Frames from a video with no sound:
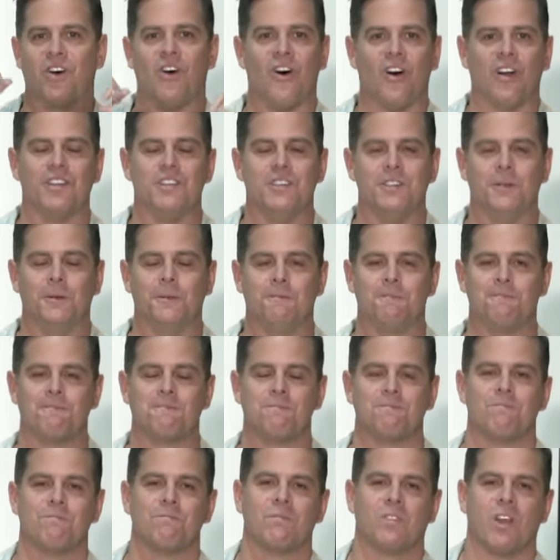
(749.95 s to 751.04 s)
on you.
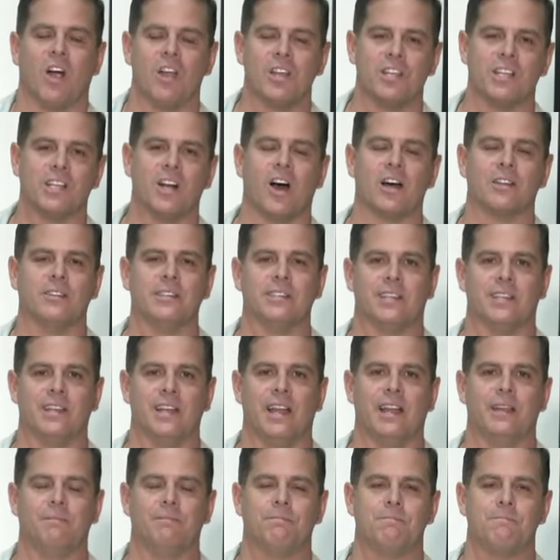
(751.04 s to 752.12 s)
Are you godly today?